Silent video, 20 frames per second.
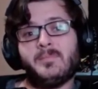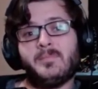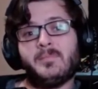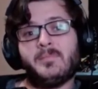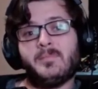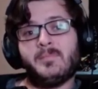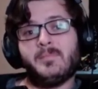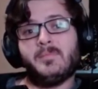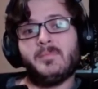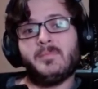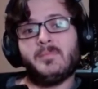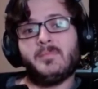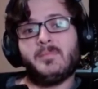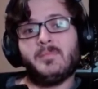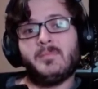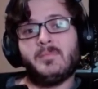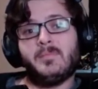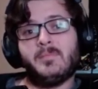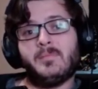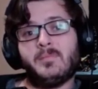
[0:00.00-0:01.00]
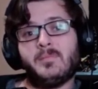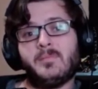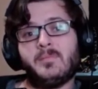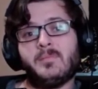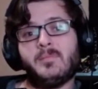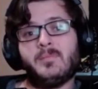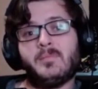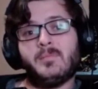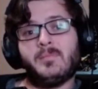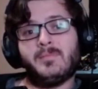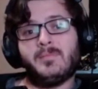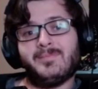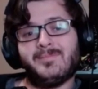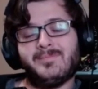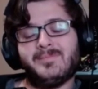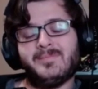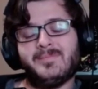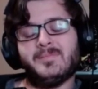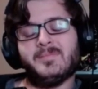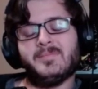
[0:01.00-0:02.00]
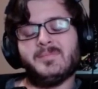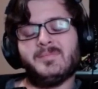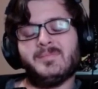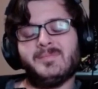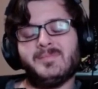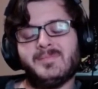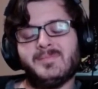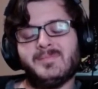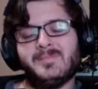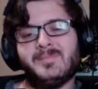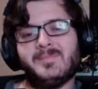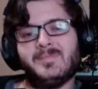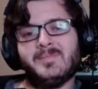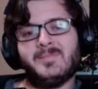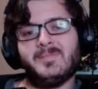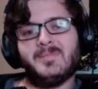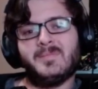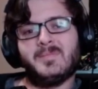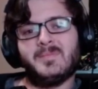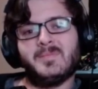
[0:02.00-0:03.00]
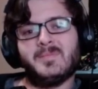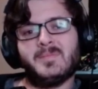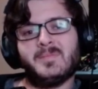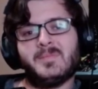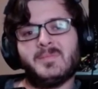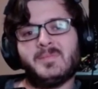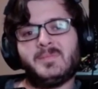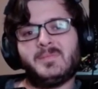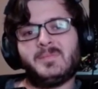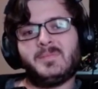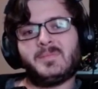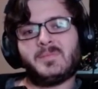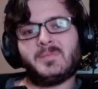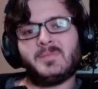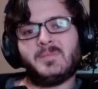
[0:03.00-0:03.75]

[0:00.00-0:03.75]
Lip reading: (not speaking)